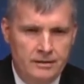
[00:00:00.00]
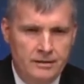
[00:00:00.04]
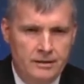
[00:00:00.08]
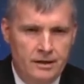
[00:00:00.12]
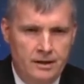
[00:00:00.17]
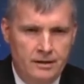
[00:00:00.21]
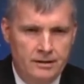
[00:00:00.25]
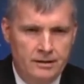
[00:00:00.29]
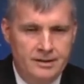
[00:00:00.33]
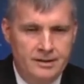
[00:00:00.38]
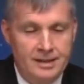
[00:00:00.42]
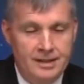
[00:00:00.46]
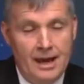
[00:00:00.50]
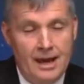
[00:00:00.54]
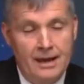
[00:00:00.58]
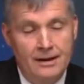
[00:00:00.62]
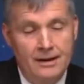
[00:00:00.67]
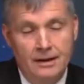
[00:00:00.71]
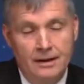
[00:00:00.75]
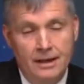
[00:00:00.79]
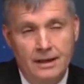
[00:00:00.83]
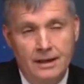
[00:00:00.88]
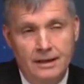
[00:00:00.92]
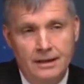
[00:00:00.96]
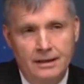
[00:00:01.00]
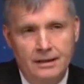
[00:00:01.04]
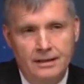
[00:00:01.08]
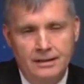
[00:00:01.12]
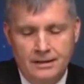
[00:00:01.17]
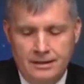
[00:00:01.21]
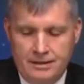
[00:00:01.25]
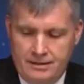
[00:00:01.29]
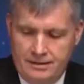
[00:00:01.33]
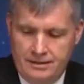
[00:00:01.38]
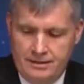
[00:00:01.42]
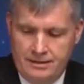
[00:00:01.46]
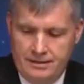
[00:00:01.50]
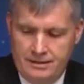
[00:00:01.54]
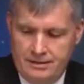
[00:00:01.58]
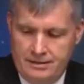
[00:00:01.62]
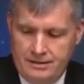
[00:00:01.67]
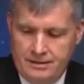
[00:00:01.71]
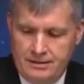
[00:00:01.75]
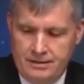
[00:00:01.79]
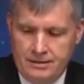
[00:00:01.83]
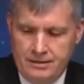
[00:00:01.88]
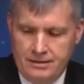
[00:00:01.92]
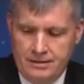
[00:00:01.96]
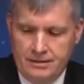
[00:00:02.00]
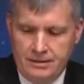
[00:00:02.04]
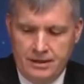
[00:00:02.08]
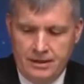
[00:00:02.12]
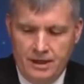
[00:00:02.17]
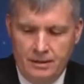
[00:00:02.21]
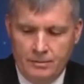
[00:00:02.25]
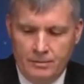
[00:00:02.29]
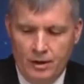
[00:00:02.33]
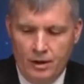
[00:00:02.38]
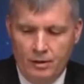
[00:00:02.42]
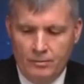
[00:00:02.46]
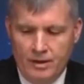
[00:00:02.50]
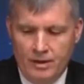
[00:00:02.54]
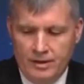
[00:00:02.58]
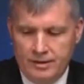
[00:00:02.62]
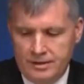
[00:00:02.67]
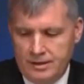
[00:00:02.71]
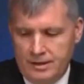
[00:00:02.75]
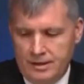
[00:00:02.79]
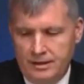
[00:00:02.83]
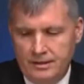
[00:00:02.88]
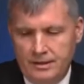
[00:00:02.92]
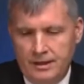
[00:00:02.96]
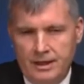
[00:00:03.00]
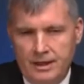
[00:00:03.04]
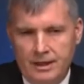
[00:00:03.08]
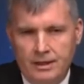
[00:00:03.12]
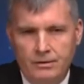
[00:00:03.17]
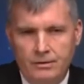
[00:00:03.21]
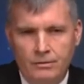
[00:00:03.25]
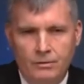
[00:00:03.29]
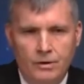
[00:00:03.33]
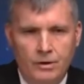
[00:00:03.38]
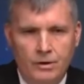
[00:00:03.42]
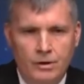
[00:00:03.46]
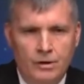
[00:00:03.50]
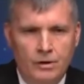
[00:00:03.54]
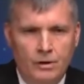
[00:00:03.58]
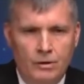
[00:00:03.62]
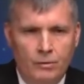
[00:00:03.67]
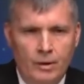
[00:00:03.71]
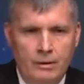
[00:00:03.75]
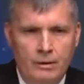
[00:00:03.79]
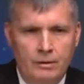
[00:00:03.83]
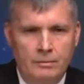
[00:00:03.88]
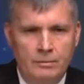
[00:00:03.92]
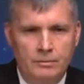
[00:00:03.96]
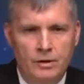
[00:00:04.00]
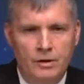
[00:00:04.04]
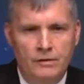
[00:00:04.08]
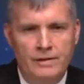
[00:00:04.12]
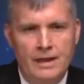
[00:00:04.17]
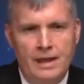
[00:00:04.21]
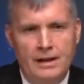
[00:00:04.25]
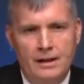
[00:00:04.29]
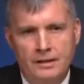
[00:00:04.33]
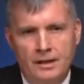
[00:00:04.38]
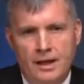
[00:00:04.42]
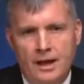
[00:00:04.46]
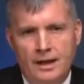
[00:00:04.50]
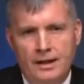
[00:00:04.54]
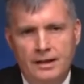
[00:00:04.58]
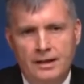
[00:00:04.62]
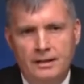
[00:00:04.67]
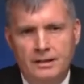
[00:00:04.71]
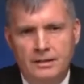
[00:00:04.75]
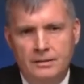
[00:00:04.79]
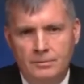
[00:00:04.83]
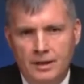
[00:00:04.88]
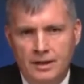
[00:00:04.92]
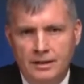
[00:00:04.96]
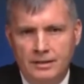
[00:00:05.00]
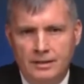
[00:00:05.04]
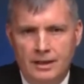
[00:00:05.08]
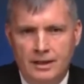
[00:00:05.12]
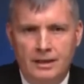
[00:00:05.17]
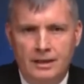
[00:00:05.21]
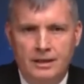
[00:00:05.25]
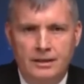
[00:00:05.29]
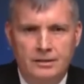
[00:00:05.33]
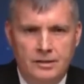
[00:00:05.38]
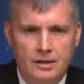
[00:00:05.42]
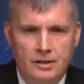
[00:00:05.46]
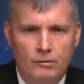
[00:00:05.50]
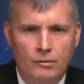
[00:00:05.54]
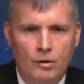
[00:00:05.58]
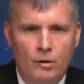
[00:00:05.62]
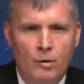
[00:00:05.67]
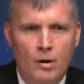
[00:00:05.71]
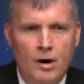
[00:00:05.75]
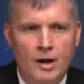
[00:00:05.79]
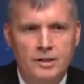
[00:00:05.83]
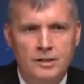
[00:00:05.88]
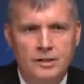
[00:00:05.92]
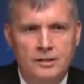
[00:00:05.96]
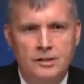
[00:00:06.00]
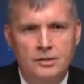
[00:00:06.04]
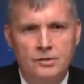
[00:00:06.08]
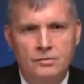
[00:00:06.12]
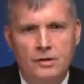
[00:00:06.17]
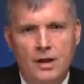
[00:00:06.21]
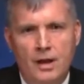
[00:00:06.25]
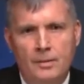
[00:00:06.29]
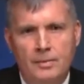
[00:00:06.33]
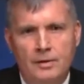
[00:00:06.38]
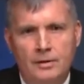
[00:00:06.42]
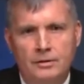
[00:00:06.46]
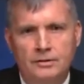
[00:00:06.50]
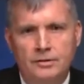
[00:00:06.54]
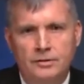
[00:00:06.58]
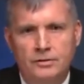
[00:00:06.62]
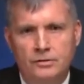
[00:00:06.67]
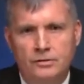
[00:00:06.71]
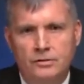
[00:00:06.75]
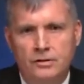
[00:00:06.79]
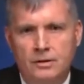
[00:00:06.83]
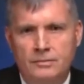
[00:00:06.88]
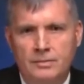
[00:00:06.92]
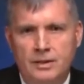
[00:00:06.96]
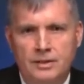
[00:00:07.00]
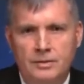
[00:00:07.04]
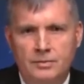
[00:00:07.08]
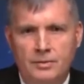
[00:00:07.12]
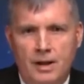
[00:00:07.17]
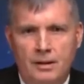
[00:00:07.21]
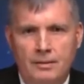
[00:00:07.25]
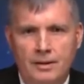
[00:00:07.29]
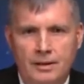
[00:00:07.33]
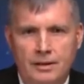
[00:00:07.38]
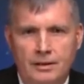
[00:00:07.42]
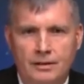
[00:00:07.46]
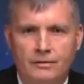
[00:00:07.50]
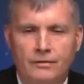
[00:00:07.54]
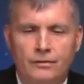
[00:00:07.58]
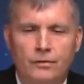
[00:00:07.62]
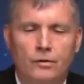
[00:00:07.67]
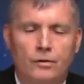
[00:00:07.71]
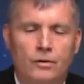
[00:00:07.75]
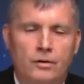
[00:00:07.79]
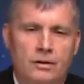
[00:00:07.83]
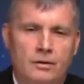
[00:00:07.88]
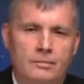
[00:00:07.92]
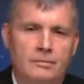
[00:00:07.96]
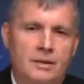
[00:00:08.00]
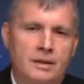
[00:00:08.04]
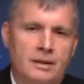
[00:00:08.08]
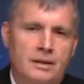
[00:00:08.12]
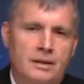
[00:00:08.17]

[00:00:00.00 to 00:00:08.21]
on Saturday to come home on Sunday, we would move that undocking to Monday. So we'll watch this tropical storm that's probably going to form.